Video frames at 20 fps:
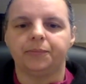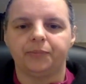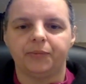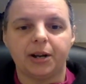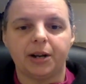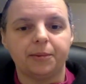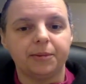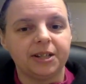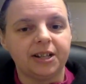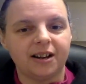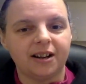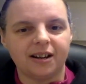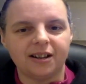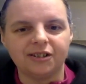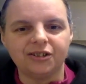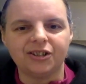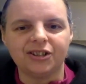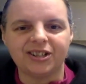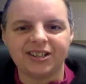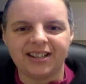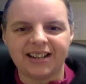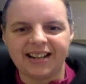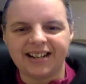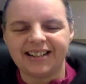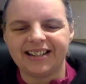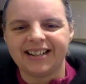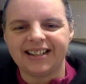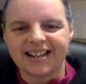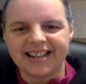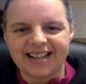Now, the
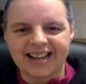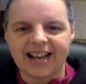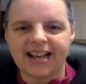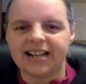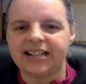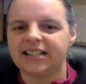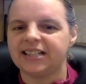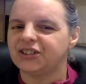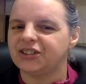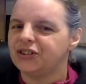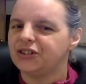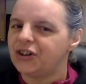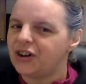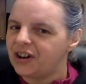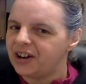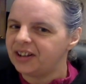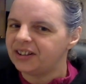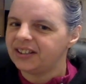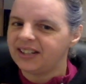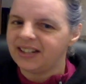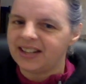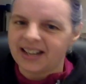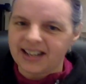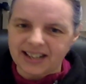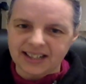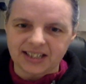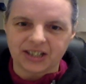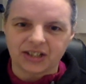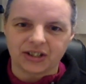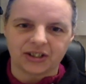understanding, again, is not the
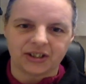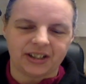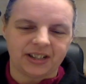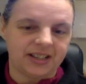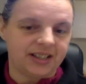answer.